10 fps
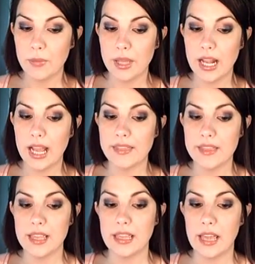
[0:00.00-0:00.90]
But
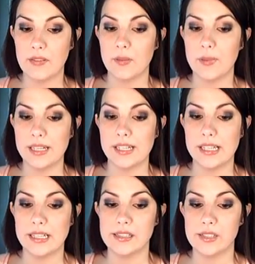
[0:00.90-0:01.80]
I think everybody
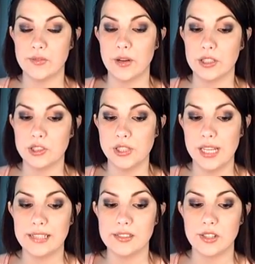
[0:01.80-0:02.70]
needs, as far as
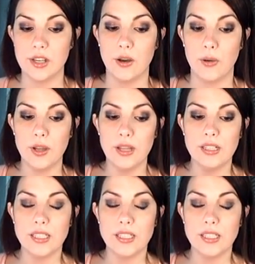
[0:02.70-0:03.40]
shades go,